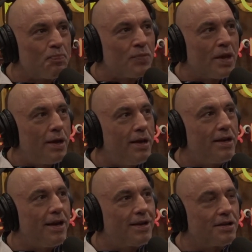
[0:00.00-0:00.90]
he
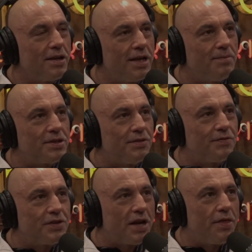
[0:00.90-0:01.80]
claimed to
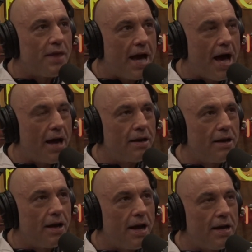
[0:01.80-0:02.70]
have done that,
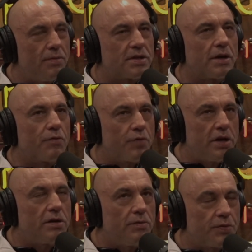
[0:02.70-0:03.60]
and he was like a
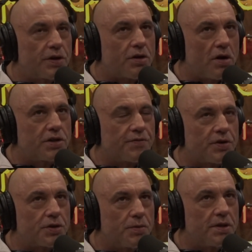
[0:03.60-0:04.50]
real
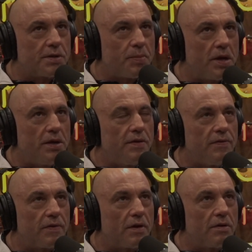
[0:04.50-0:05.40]
controversial with his
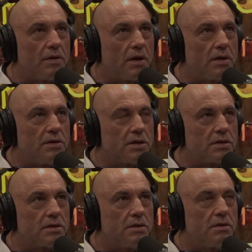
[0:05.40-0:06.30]
opinions on
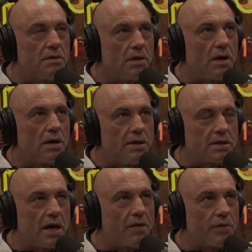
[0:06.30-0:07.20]
this
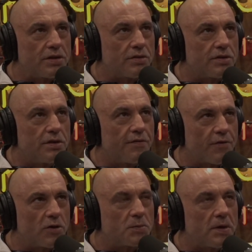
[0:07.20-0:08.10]
kind of research in the
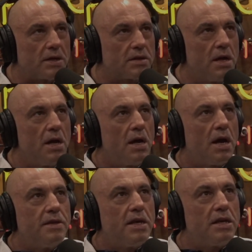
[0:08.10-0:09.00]
first place.
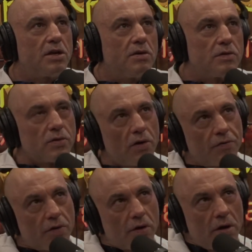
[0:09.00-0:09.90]
And then he goes over